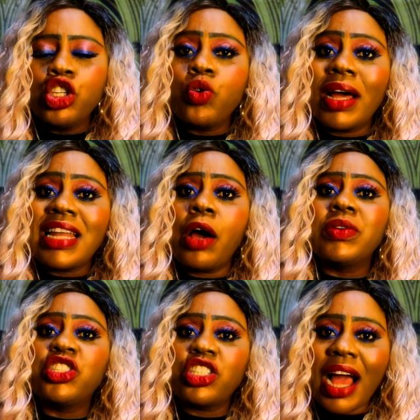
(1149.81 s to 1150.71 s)
you are
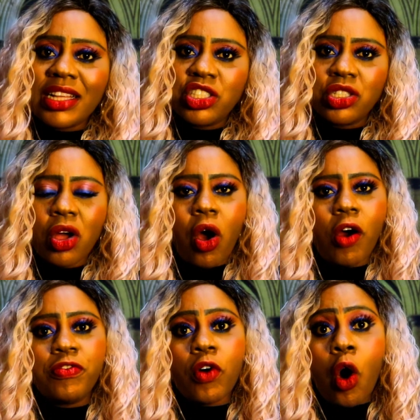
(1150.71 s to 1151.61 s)
now in charge
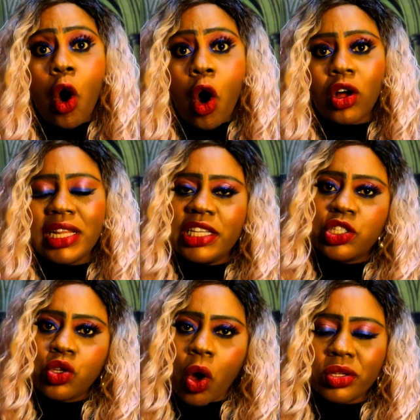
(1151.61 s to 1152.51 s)
of all
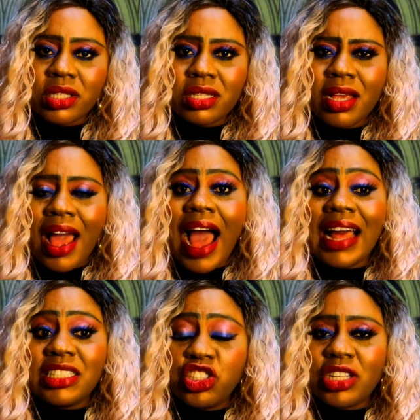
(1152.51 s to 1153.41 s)
his goods
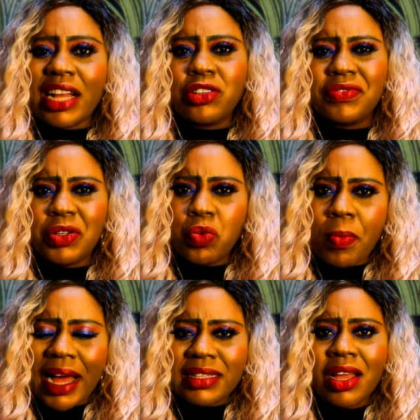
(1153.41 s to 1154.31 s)
and in charge of the
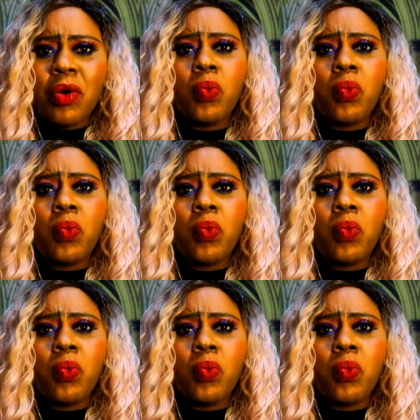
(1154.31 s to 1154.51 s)
woman.